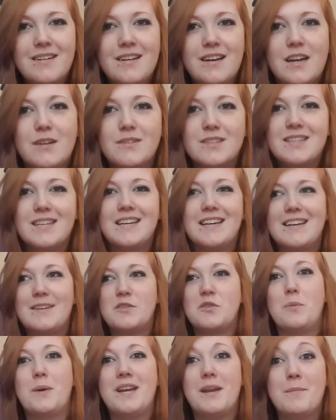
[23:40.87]
And I was like,
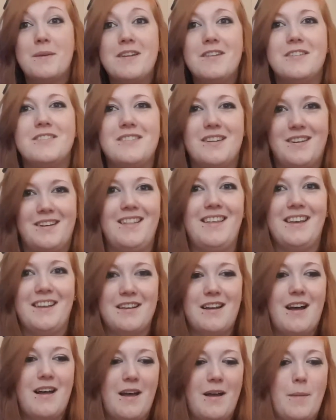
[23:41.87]
so when Amir, like,
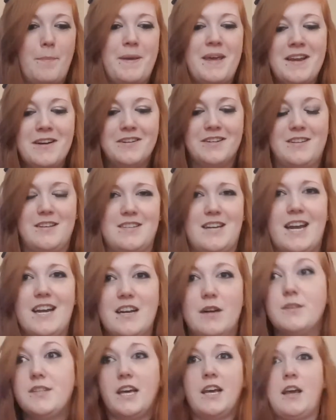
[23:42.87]
appeared as a Titan,
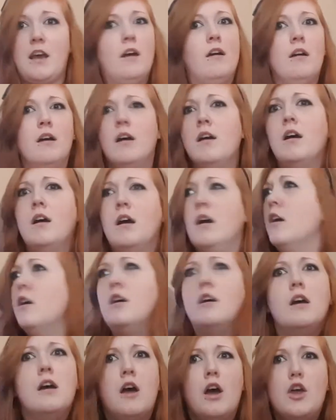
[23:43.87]
I was like,
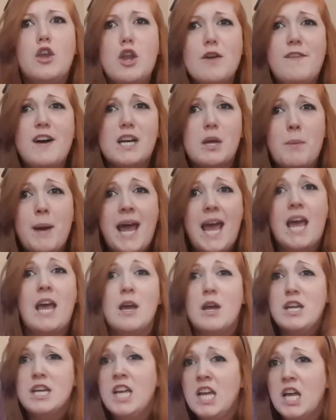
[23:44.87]
no fucking
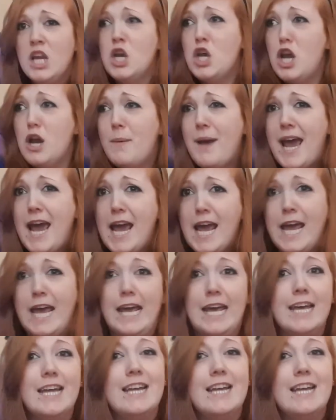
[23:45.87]
way! No way!